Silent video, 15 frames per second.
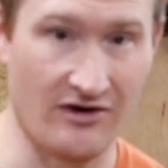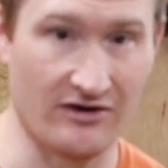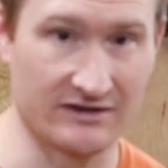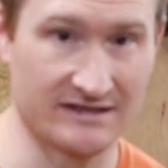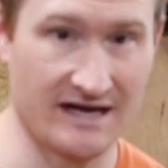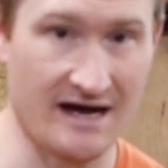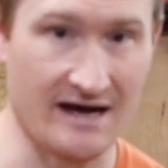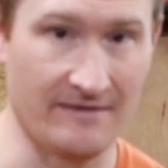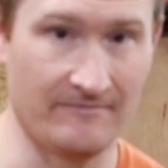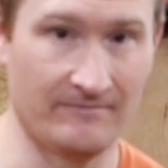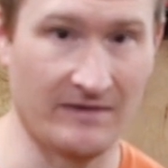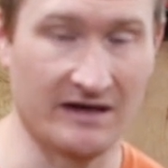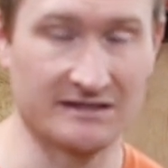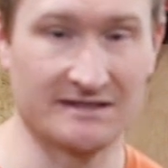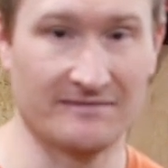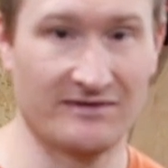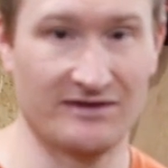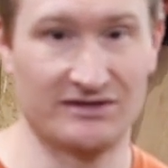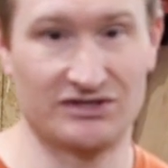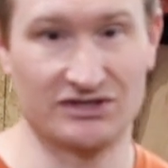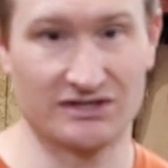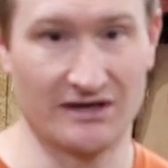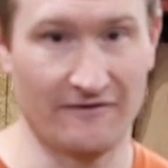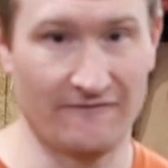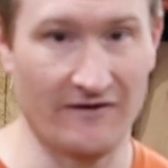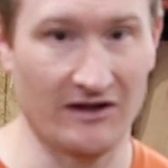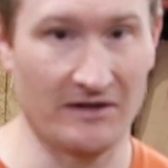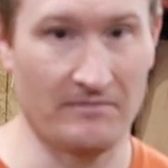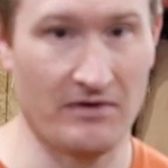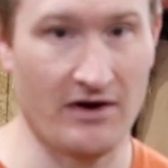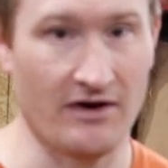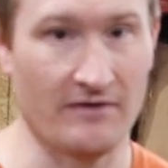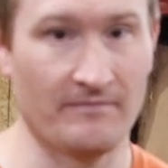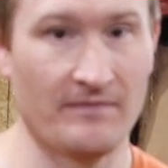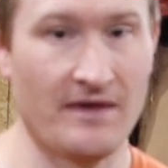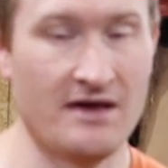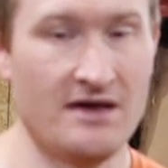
long time, not something that's just going to fall apart.